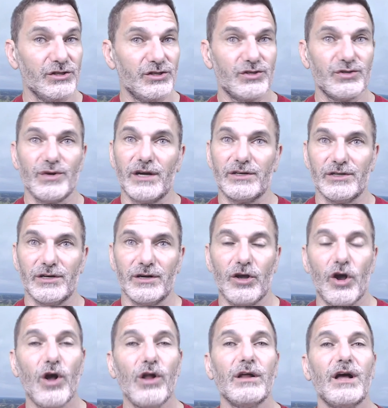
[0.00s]
instructor.
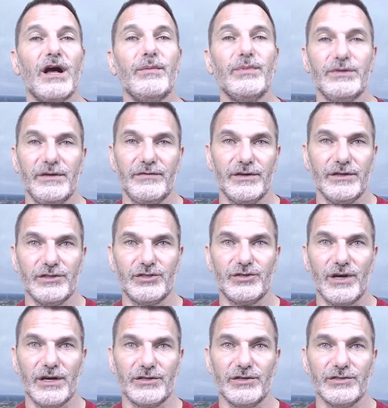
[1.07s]
Call a couple different
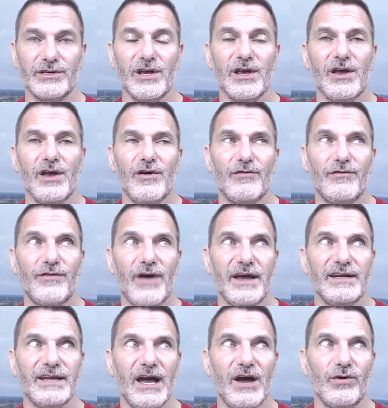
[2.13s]
instructors,
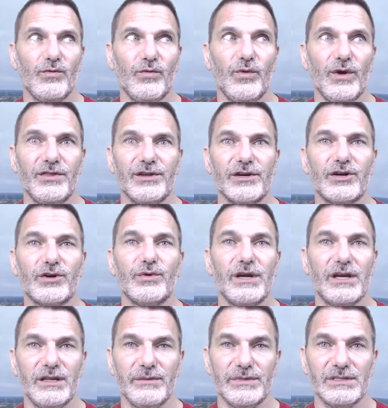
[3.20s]
find out what their
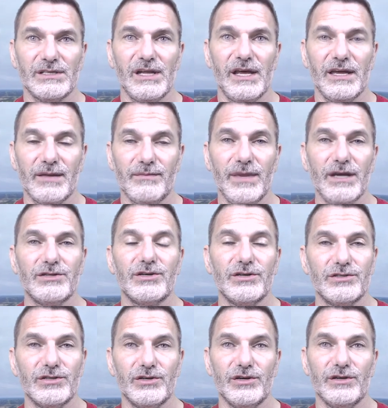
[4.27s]
curriculum is like and make sure
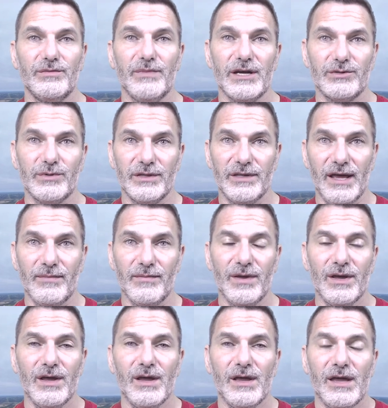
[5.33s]
it's a good mesh with them.
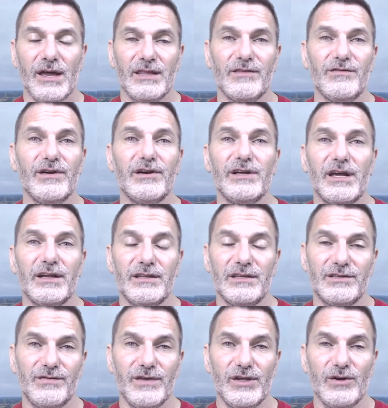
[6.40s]
At the very end of
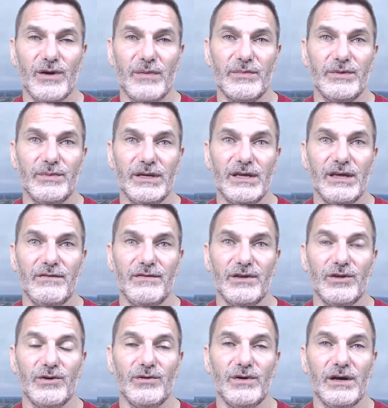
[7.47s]
this video, I'm gonna be giving
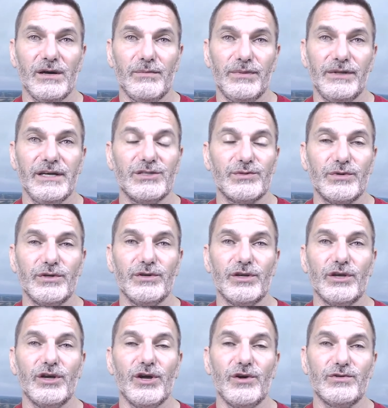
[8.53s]
you a place where you
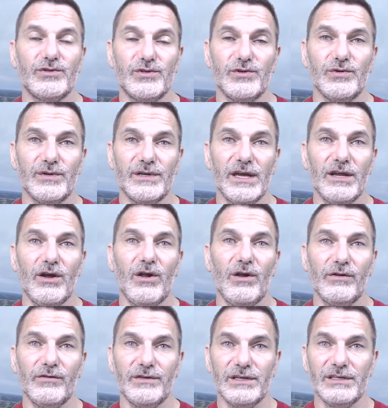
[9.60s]
can go to get
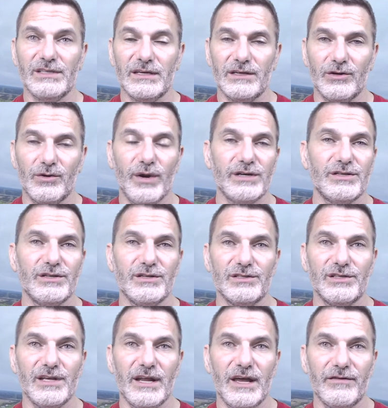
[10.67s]
all of these
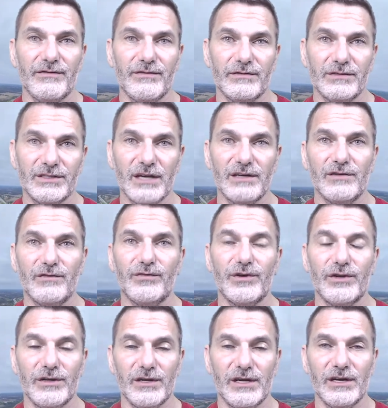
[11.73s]
questions that I've cited
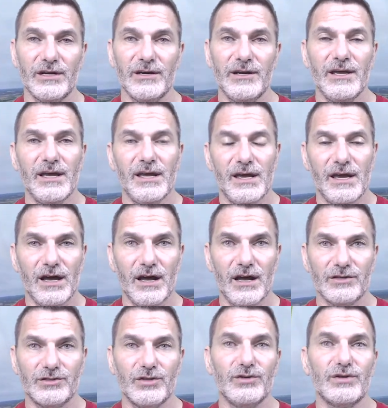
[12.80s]
for you here
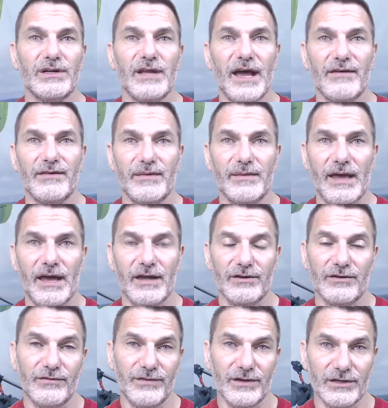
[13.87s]
uh, so you can have them at
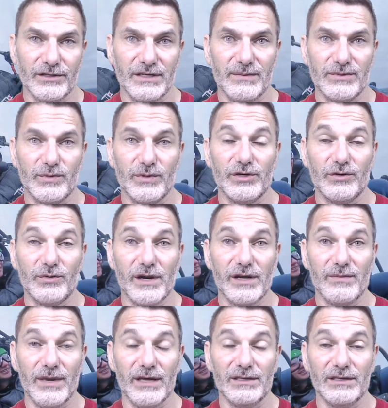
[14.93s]
your fingertips when you're
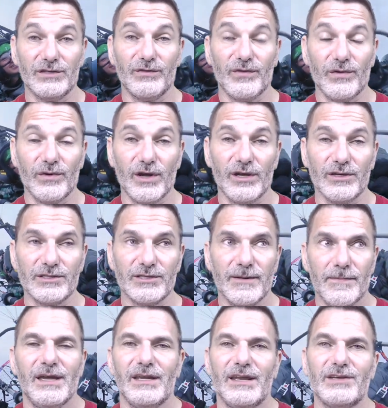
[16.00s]
ready to make these phone calls.
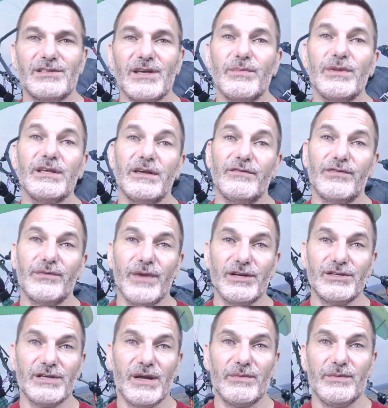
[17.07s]
Now, some of the
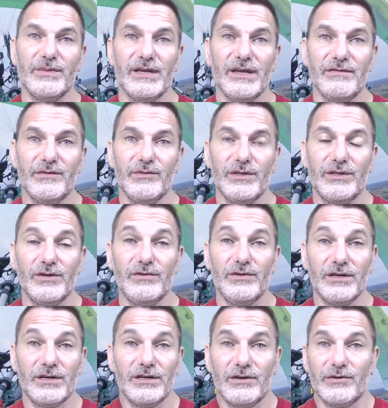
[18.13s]
information I'm going to be giving with you,
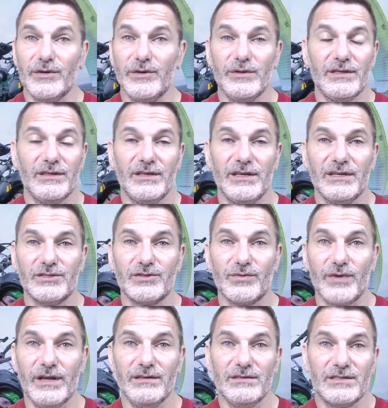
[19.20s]
you're going to agree with and think it's
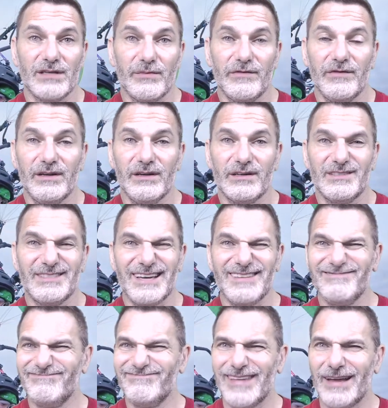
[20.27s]
great, and some of it you're going to say,
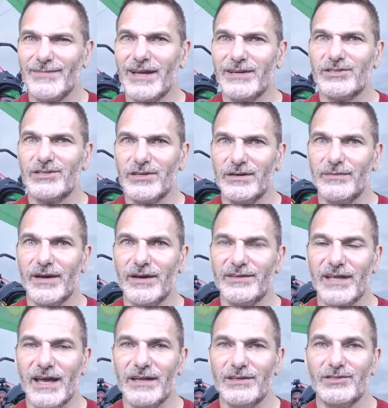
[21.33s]
mm, I'm not sure
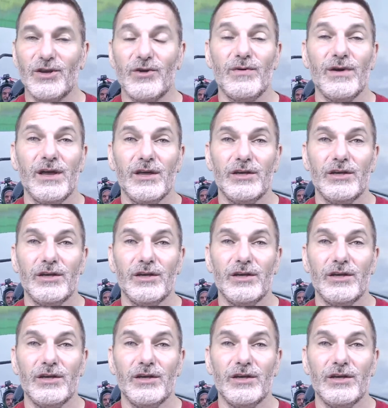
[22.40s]
about that. So,